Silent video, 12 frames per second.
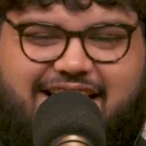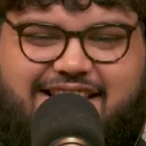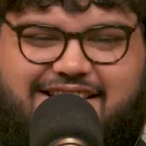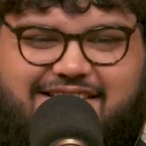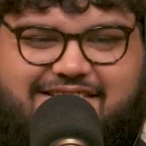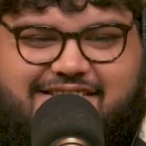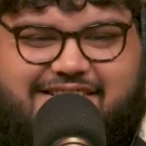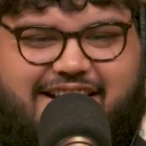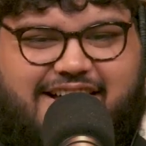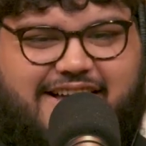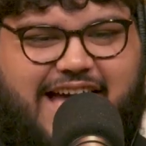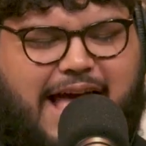it is
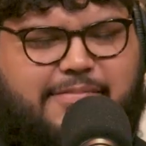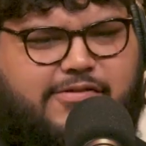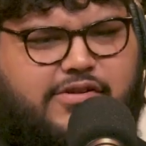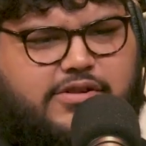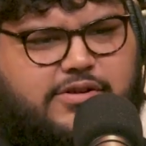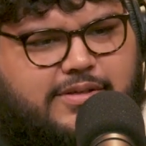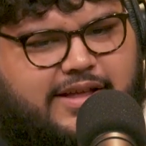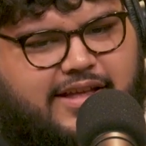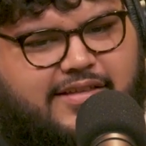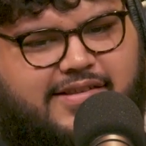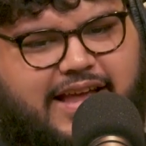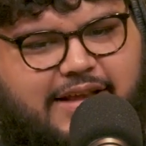absolutely
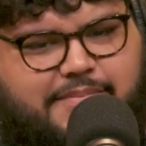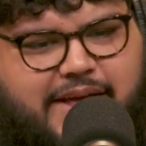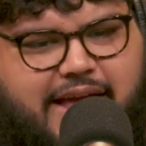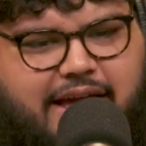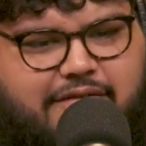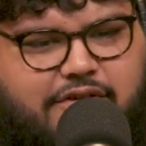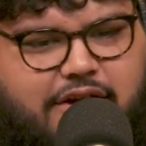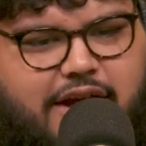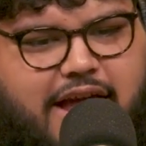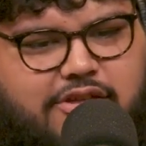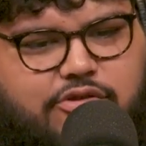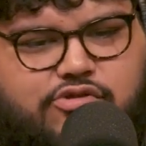insane behavior,
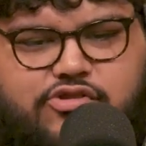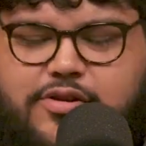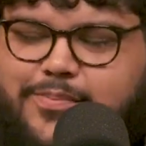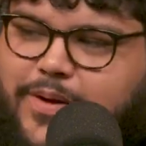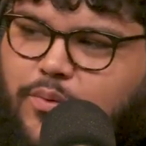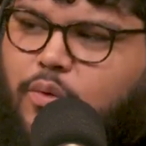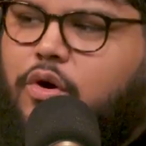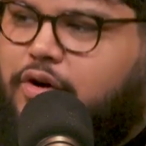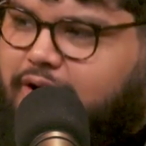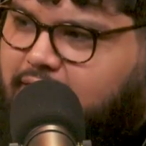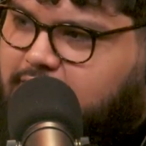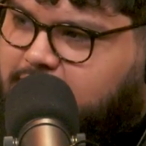and you should be
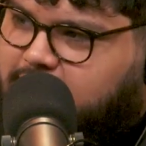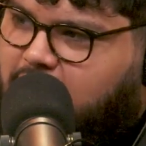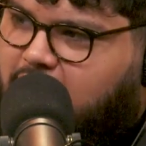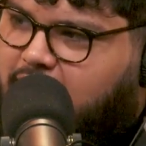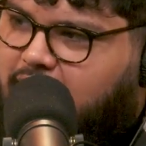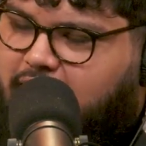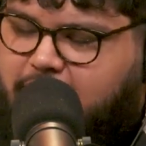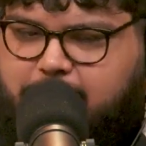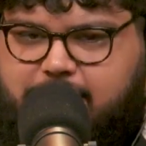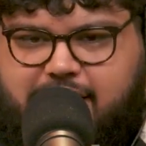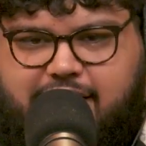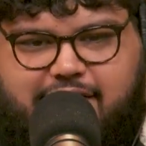worried. Yeah.
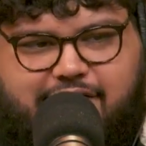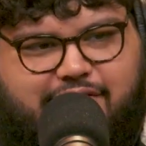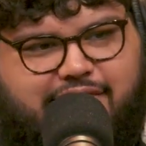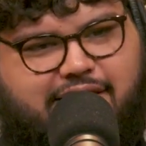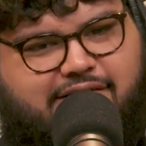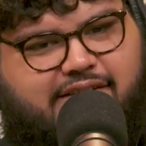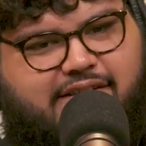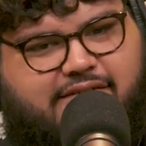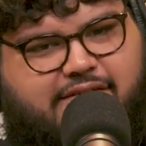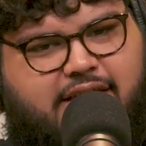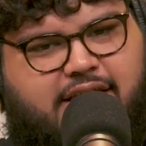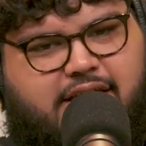Because this
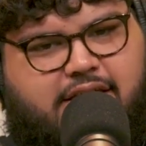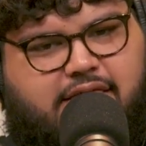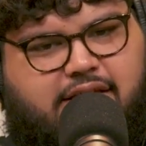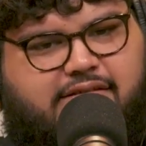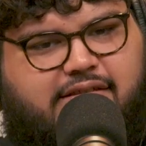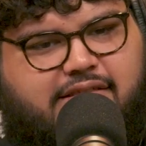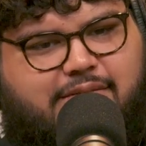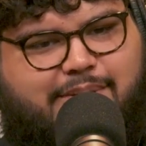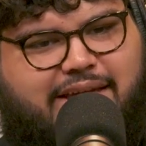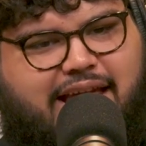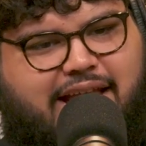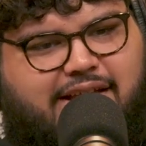is the
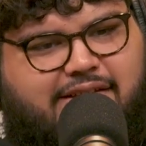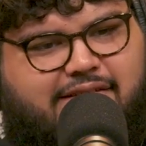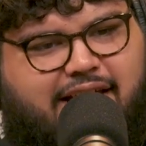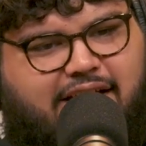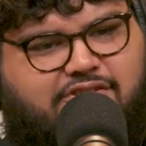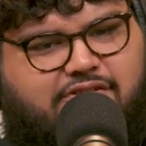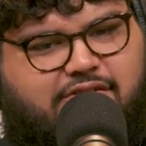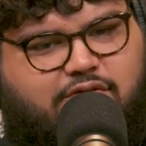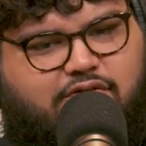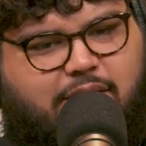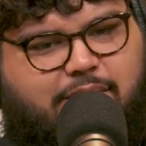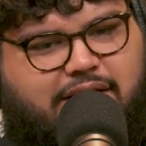beginning stages of
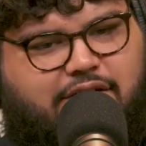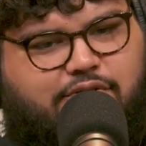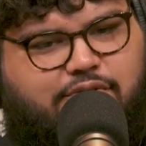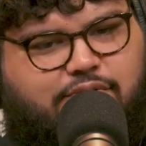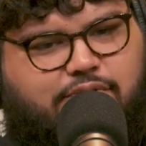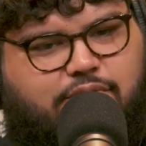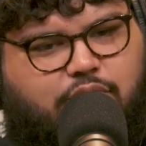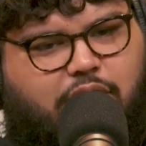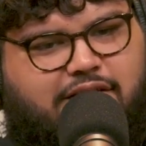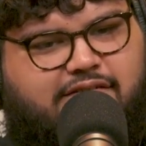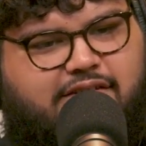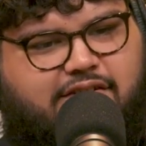somebody who
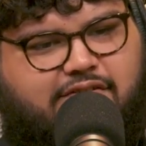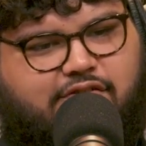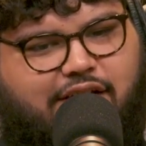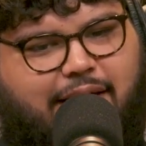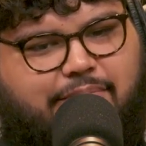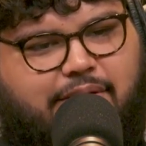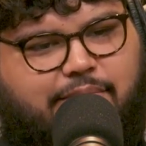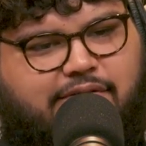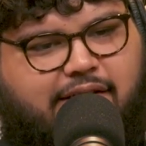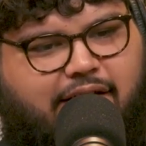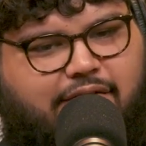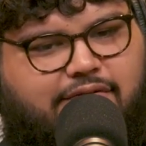wants to describe
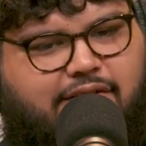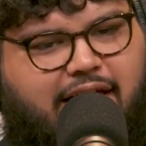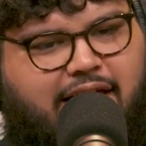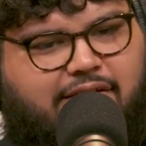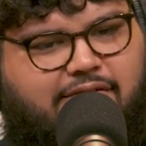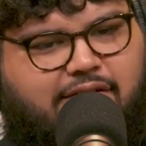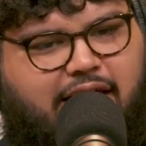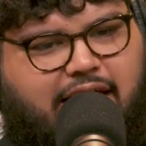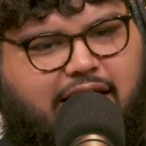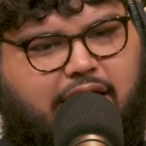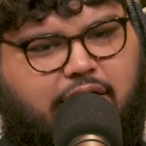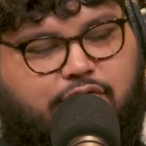themselves as
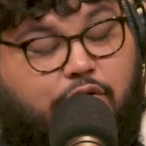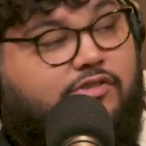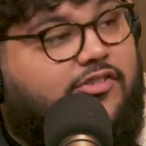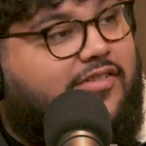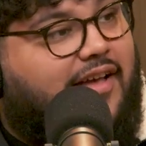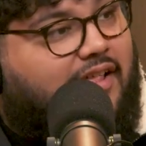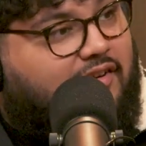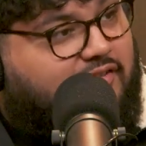a fortune teller,